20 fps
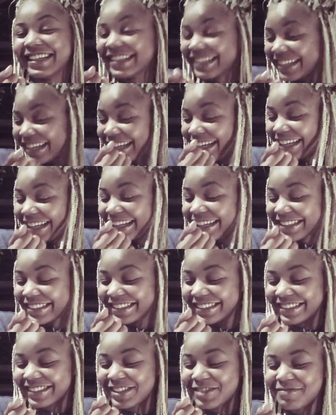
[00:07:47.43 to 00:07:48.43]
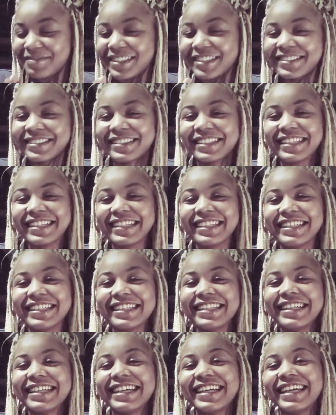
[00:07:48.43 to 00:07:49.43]
I got the little blue thing,
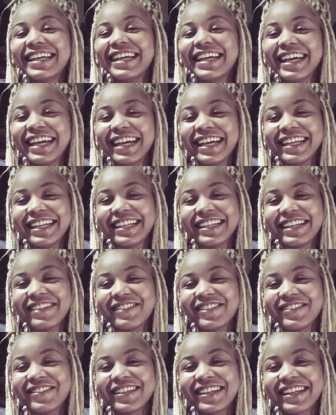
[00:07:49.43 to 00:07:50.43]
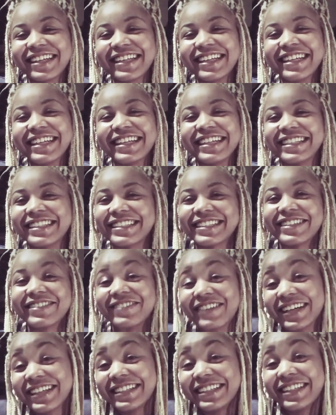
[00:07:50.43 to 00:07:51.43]
and he let me put it in. So
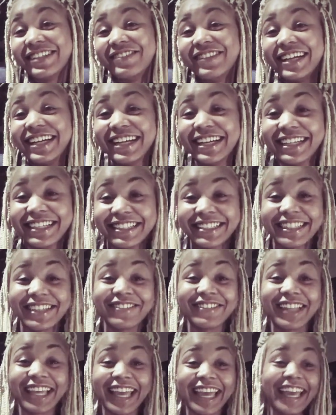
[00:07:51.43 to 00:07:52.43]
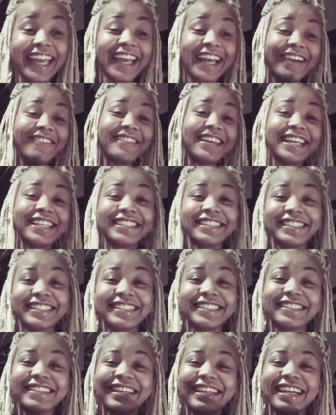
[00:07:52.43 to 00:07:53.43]
my dumb ass, I'm like, hey, I'm anxious.
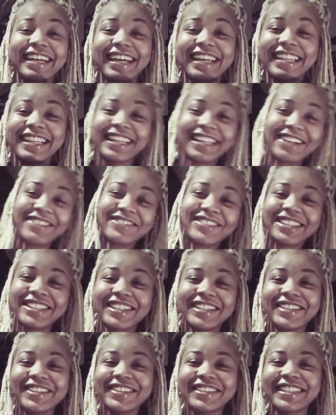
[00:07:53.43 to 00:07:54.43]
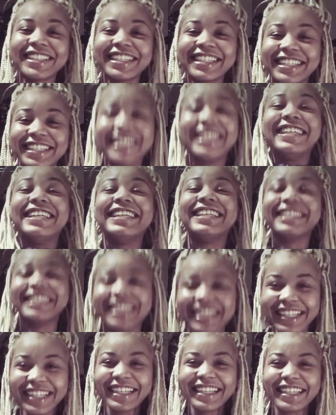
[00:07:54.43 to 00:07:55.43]
So I got it, and I put the whole thing in. He's
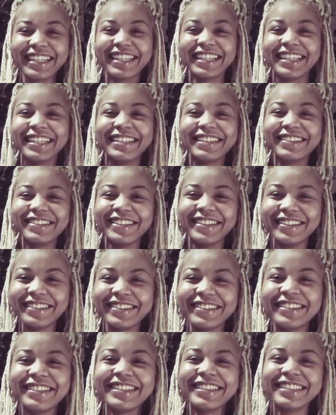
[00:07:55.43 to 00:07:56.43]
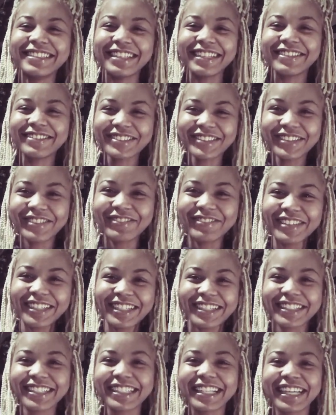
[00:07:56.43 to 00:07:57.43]
like, hey, you know, like, what the
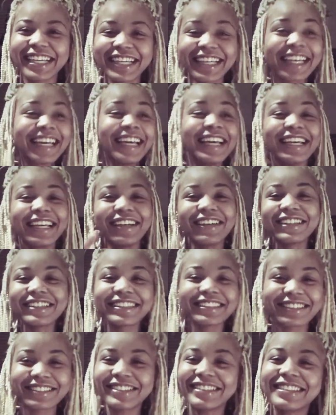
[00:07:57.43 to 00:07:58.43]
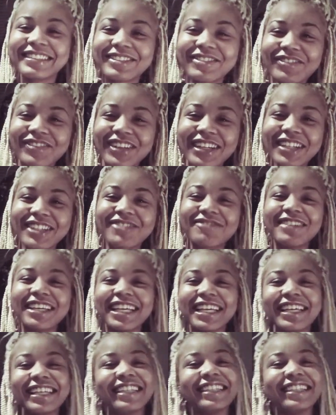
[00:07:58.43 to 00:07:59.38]
fuck? Like, the fuck, man?